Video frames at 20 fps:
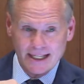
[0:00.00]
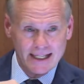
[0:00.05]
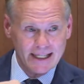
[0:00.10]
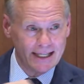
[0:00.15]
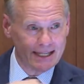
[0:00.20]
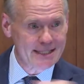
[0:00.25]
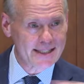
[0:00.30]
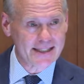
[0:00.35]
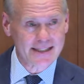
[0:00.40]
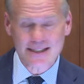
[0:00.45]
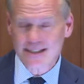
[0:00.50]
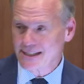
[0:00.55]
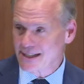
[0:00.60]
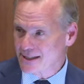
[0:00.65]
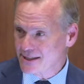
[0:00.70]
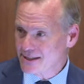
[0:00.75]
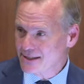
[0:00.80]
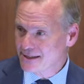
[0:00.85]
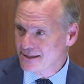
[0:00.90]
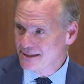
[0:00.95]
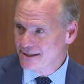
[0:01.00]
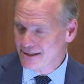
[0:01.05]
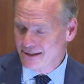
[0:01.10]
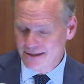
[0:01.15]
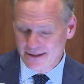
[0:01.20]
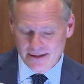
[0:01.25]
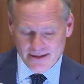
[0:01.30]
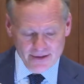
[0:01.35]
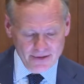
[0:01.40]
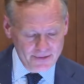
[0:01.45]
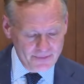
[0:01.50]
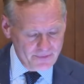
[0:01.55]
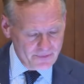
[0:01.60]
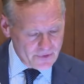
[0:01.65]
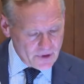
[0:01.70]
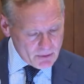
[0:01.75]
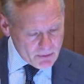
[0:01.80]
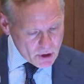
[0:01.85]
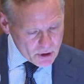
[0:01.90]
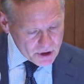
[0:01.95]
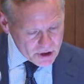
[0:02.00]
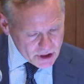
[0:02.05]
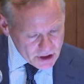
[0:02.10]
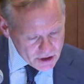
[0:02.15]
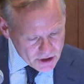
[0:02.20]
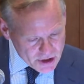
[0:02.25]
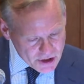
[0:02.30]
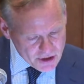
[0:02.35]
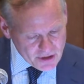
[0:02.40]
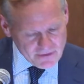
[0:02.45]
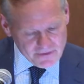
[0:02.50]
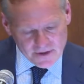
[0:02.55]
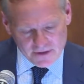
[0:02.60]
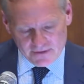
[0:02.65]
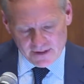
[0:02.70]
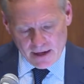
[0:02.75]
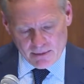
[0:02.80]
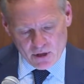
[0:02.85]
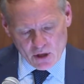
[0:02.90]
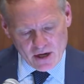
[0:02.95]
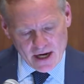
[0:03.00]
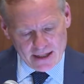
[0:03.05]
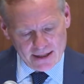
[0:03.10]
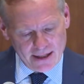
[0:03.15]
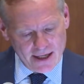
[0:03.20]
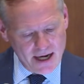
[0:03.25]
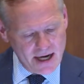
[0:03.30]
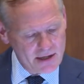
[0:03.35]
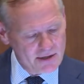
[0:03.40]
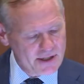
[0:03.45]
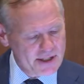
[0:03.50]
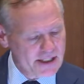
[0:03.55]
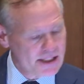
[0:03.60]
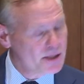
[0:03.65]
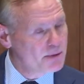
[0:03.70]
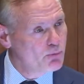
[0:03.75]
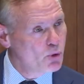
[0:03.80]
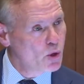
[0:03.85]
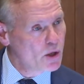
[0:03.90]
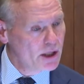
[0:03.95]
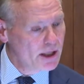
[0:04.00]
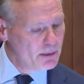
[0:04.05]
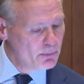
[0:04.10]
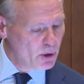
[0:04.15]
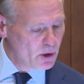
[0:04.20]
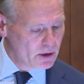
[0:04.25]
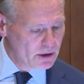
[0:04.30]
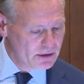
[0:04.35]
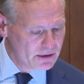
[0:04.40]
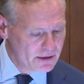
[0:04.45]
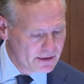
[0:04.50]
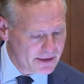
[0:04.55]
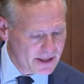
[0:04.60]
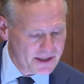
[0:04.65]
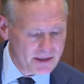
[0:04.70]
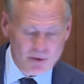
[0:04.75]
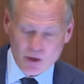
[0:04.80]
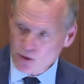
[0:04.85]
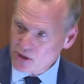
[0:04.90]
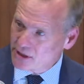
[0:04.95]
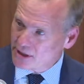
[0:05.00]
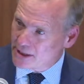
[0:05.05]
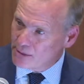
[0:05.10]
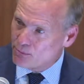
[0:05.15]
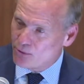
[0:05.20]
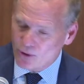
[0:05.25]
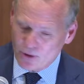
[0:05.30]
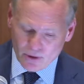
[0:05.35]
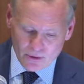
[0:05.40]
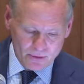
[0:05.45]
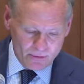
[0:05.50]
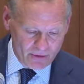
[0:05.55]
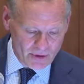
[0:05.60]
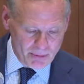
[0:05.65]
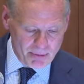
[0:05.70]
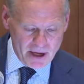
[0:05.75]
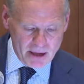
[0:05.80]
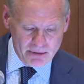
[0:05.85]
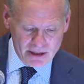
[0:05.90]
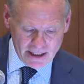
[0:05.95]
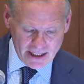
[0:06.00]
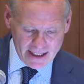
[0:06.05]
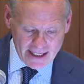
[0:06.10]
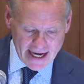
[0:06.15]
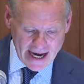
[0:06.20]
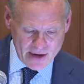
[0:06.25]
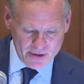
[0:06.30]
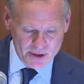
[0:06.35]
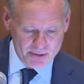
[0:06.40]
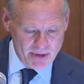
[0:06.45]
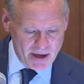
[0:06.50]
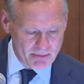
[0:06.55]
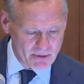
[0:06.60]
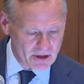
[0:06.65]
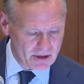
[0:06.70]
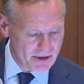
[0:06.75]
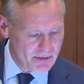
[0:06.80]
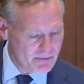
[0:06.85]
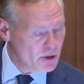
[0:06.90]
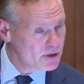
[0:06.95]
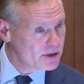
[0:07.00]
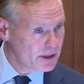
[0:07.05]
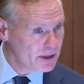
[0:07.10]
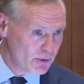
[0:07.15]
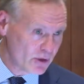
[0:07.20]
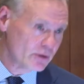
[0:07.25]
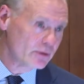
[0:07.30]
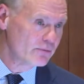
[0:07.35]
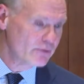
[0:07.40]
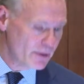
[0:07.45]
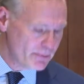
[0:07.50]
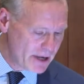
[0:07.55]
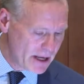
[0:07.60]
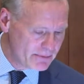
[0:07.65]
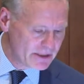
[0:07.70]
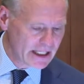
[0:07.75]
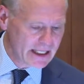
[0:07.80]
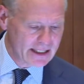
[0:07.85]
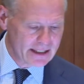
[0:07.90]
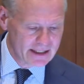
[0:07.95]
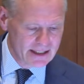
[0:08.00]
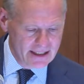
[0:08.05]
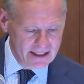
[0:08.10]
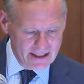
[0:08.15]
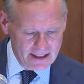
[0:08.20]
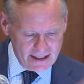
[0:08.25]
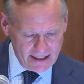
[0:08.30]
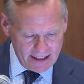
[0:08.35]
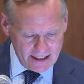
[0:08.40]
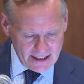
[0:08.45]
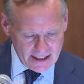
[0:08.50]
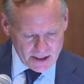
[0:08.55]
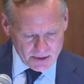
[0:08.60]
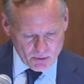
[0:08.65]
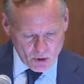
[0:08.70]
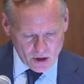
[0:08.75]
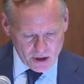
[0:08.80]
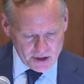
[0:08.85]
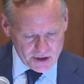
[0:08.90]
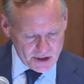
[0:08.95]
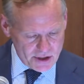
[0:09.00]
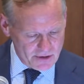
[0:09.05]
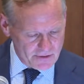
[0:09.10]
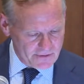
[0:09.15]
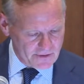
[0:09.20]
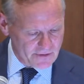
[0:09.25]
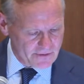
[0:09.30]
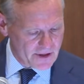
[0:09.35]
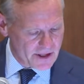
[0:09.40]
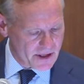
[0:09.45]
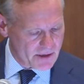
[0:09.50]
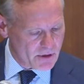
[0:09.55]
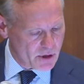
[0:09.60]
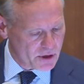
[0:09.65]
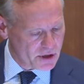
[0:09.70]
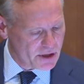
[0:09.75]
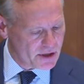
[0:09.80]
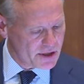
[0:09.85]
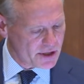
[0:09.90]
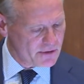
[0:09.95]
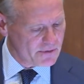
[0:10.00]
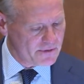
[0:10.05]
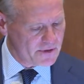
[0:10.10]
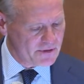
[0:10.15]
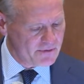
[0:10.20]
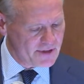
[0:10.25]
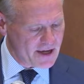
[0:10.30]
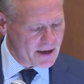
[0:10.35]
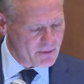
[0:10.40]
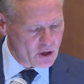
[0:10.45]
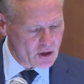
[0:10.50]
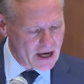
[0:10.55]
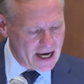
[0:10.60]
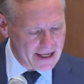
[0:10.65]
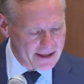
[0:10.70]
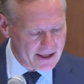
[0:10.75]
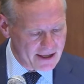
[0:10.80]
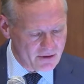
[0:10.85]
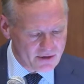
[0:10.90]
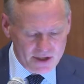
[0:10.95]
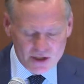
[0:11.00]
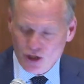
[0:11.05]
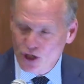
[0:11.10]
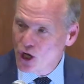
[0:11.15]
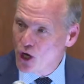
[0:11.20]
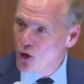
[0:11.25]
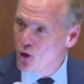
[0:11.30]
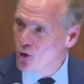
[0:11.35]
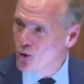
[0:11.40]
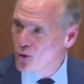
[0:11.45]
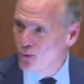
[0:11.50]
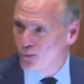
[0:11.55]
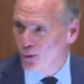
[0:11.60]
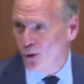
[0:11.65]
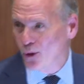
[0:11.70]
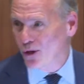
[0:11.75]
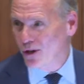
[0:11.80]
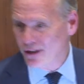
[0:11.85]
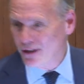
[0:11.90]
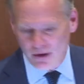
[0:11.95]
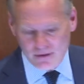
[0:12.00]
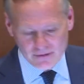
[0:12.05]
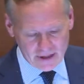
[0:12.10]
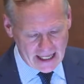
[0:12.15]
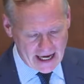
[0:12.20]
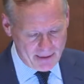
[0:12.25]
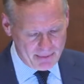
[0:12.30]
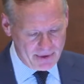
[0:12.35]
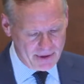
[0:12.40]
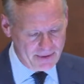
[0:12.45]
doesn't exist. The most conservative Democrat in Congress is more liberal than the most liberal Republican House member. The most liberal Republican is more conservative than the most conservative Democrat. There is no more overlap.